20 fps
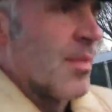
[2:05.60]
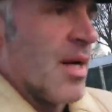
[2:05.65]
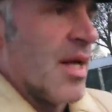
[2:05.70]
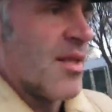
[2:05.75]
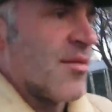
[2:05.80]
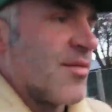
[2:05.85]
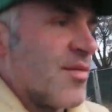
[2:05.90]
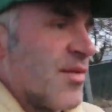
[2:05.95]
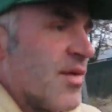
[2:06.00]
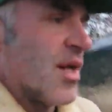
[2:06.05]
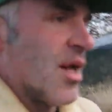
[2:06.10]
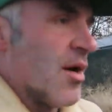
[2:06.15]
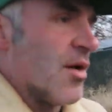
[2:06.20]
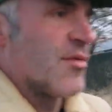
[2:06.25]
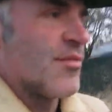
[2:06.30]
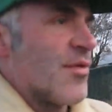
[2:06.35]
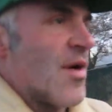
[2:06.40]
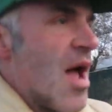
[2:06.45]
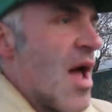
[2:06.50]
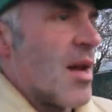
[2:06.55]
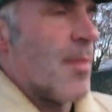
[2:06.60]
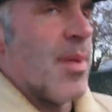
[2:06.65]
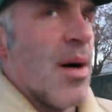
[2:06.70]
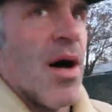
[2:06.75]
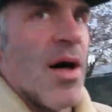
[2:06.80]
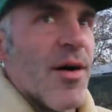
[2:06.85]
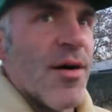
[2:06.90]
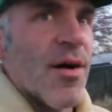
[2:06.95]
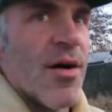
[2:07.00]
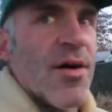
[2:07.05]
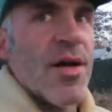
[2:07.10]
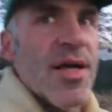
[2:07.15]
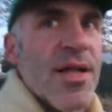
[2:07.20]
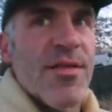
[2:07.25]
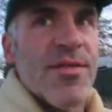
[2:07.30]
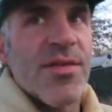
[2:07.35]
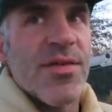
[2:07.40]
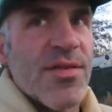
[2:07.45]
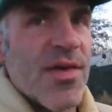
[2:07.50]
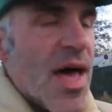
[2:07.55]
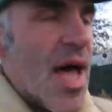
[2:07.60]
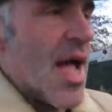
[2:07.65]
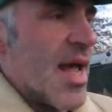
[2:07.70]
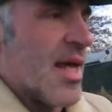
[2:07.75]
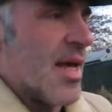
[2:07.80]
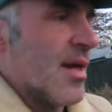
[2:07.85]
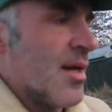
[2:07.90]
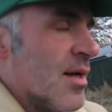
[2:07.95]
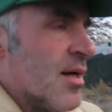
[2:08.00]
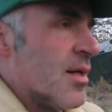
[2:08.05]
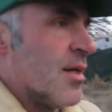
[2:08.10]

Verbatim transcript: But it's you know it's frowned upon in, our, in society.